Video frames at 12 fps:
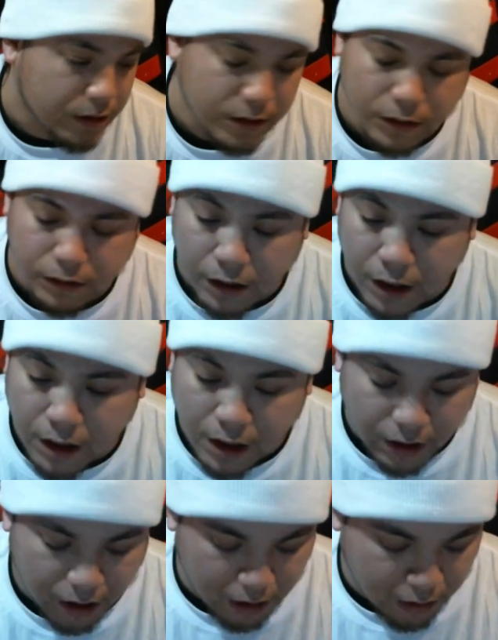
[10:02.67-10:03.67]
So
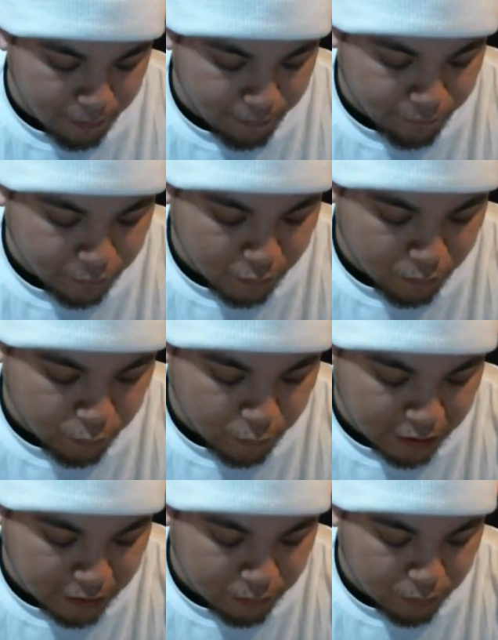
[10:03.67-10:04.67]

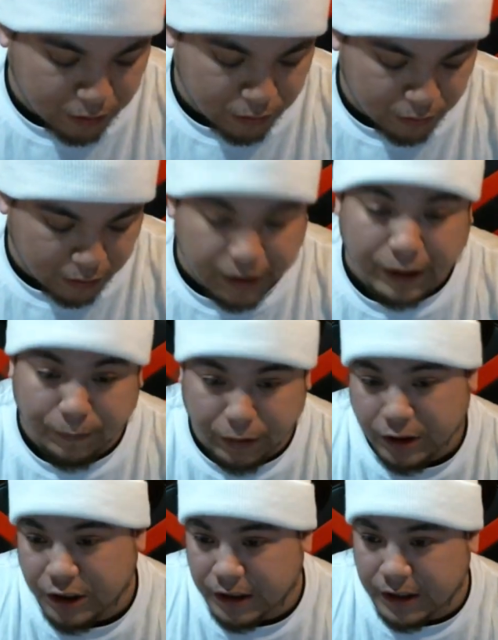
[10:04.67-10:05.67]
we will, and then
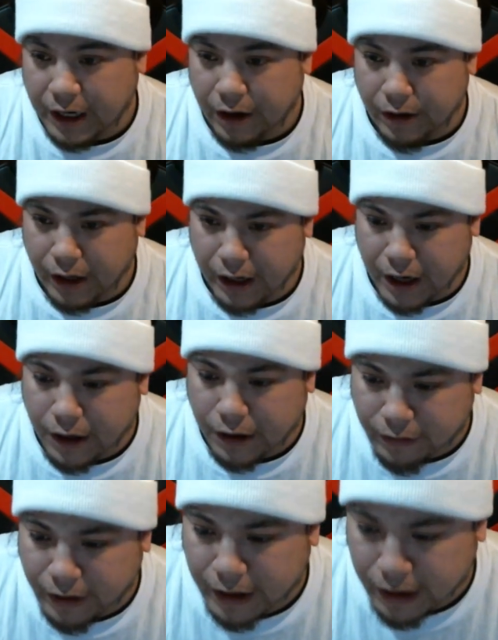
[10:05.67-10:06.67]
plus she's carrying it on
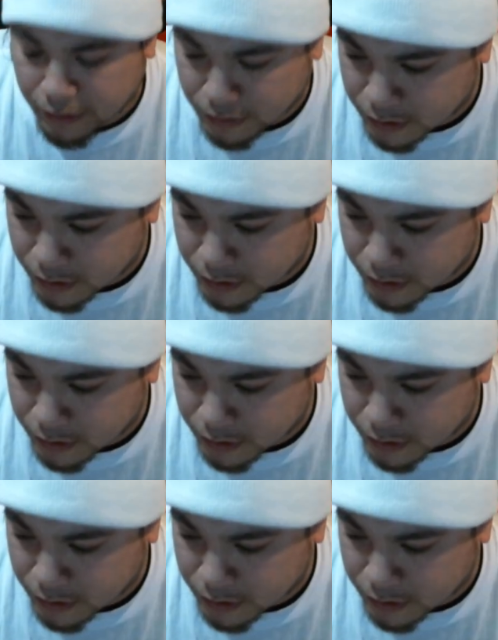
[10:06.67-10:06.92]
her right now.